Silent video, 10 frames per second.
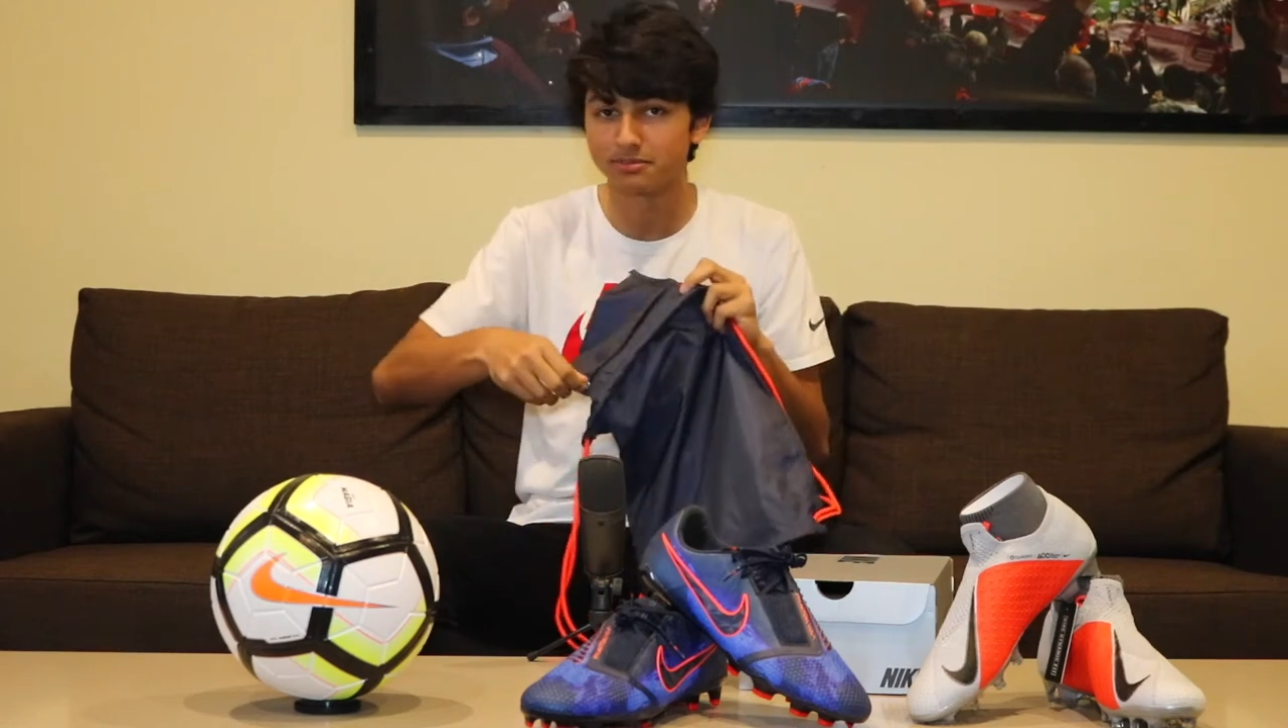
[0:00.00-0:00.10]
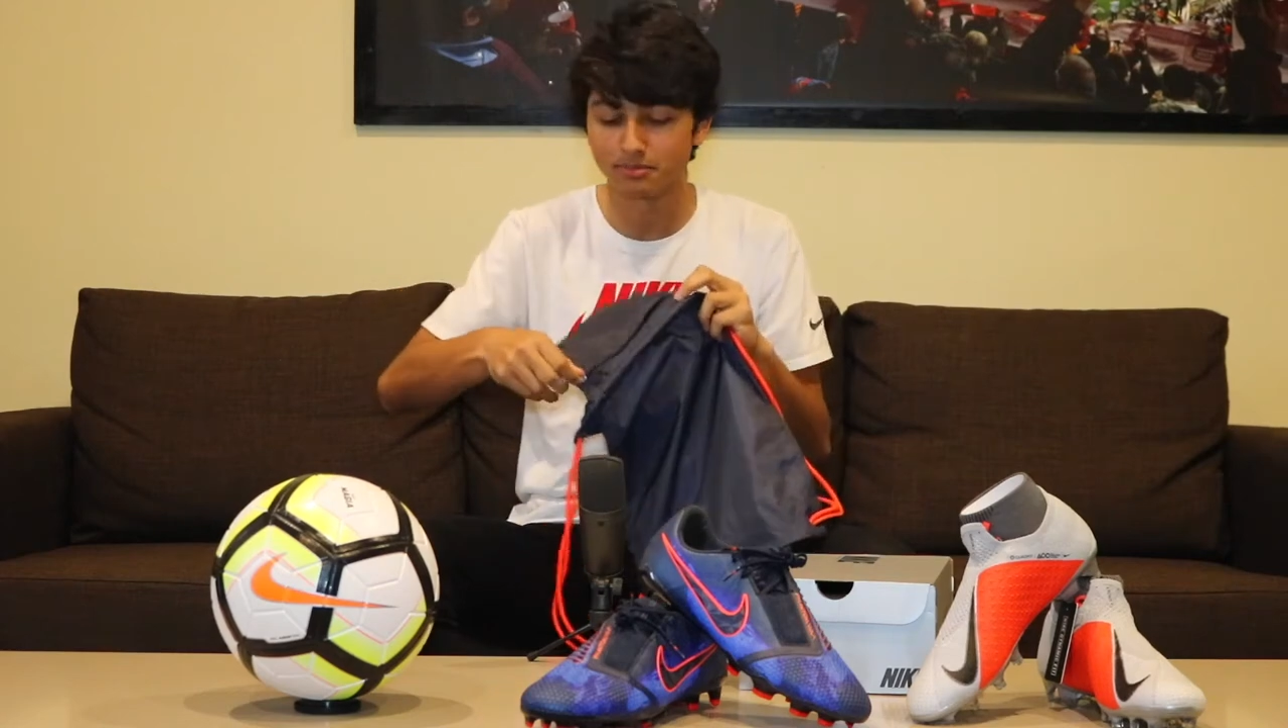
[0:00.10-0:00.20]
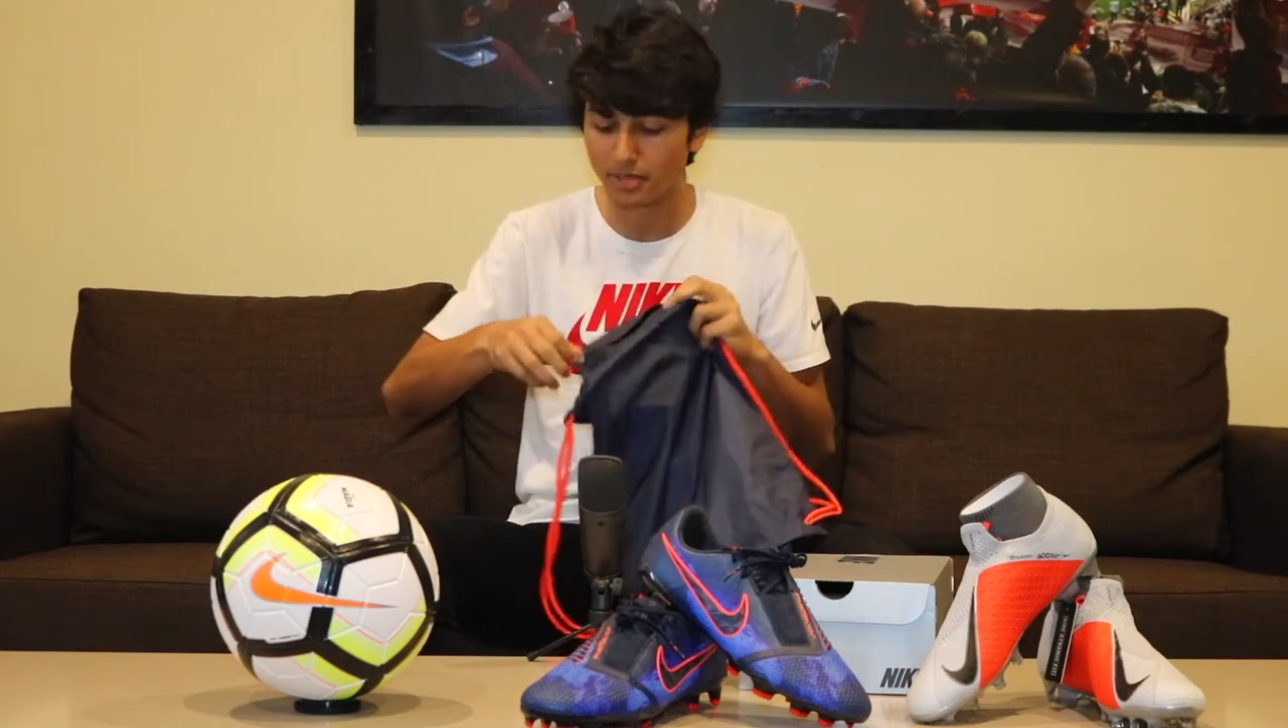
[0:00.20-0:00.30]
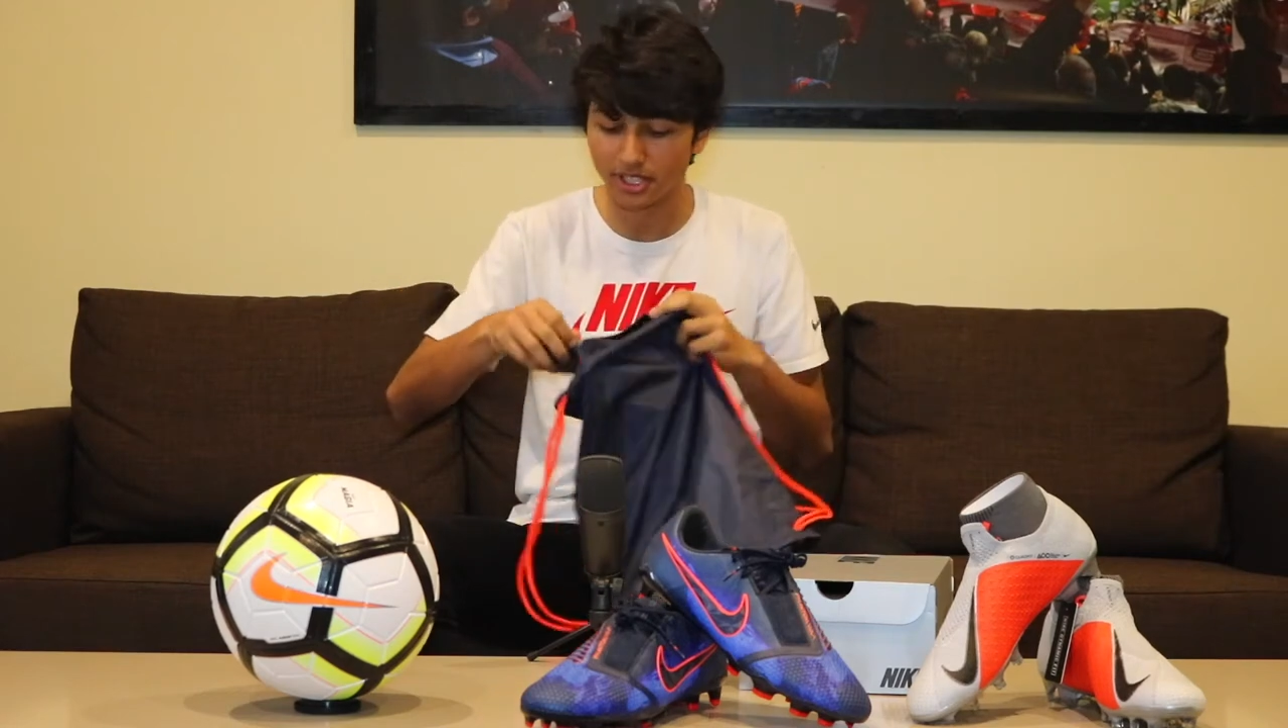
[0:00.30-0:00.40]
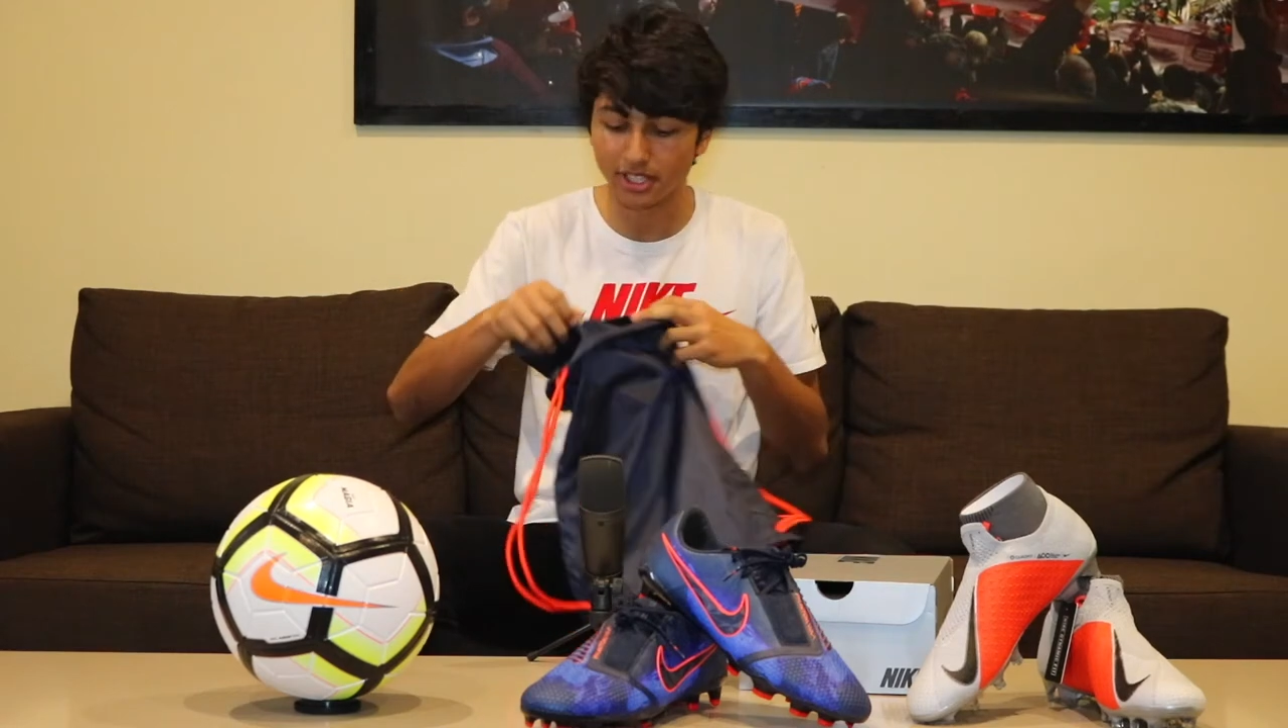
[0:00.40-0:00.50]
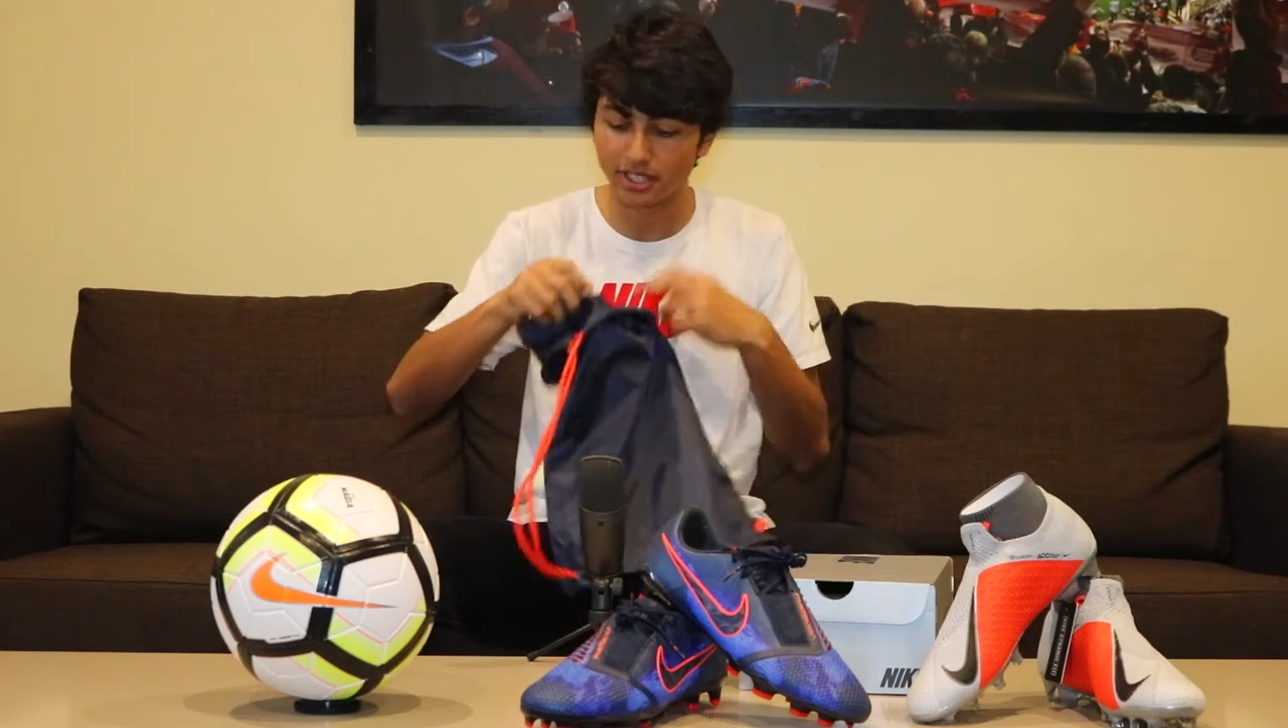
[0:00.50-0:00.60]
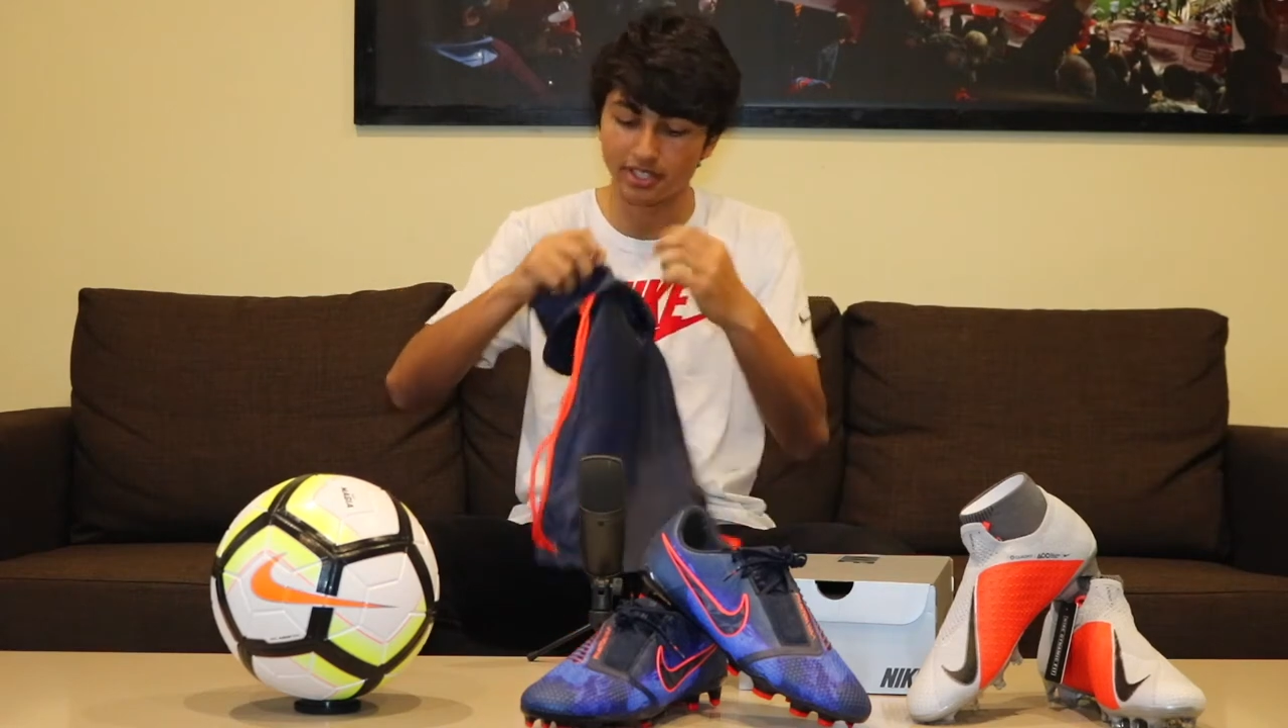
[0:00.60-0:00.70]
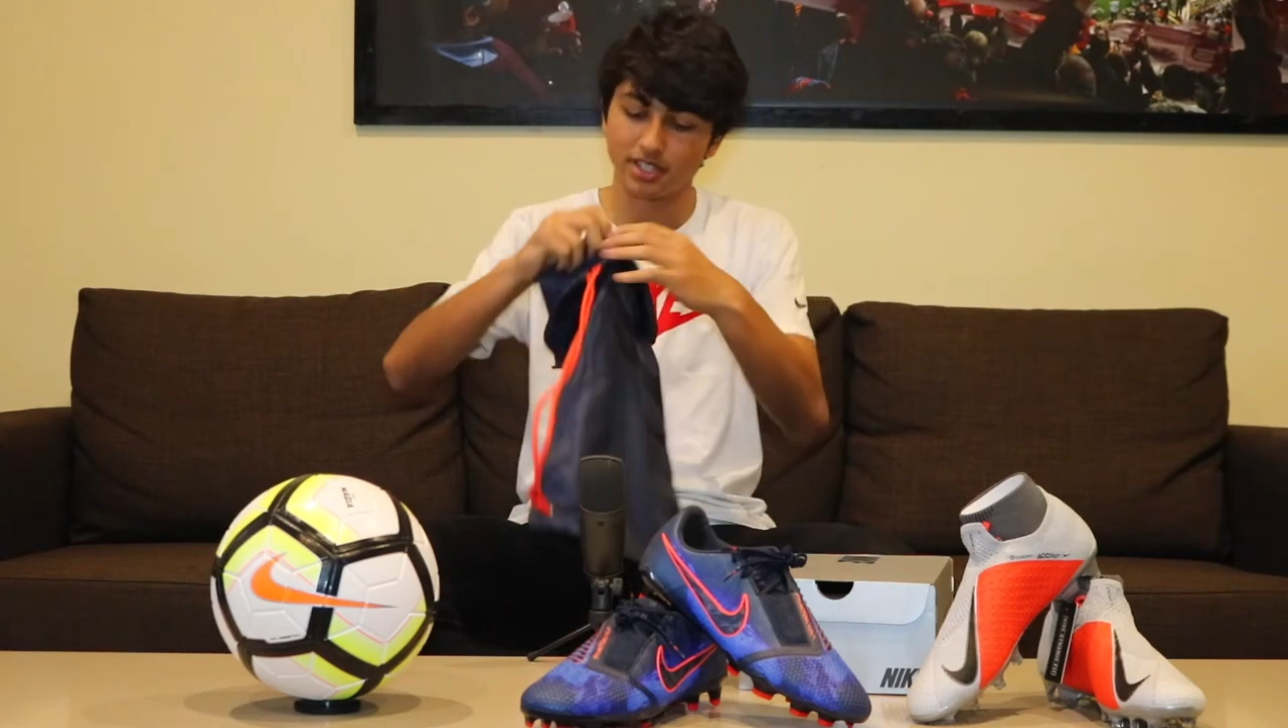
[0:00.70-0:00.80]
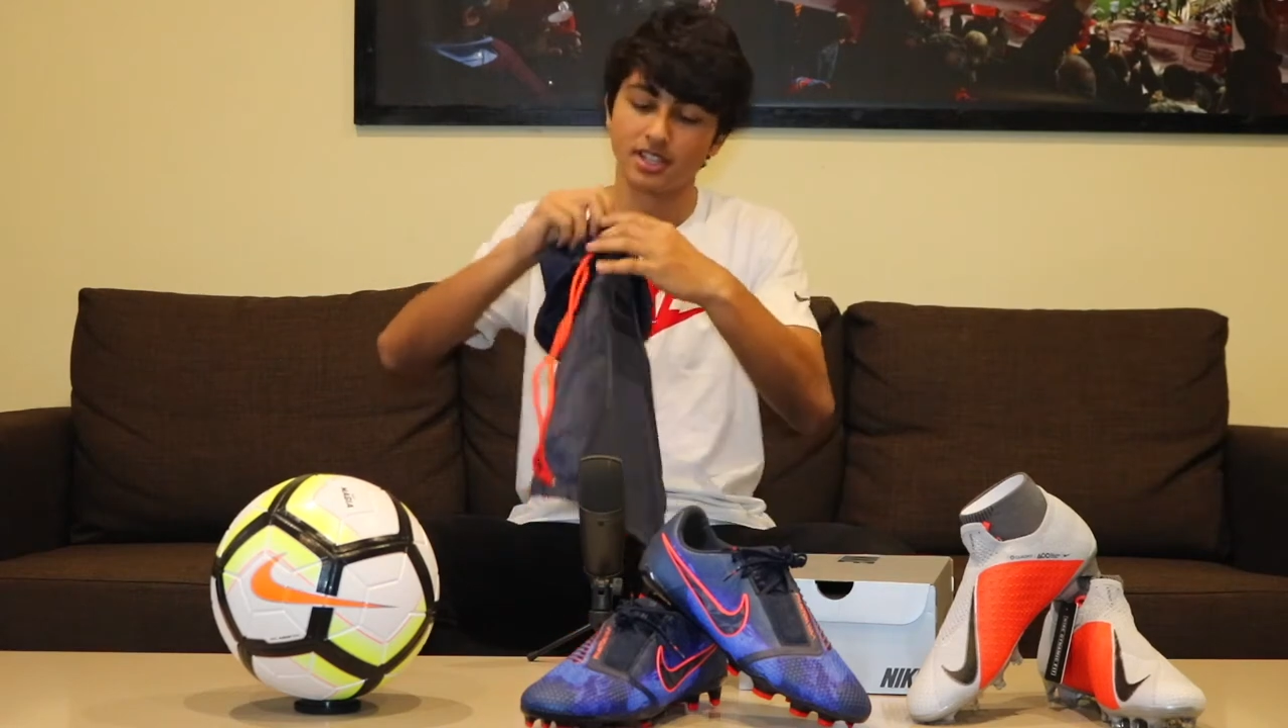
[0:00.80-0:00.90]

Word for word: money,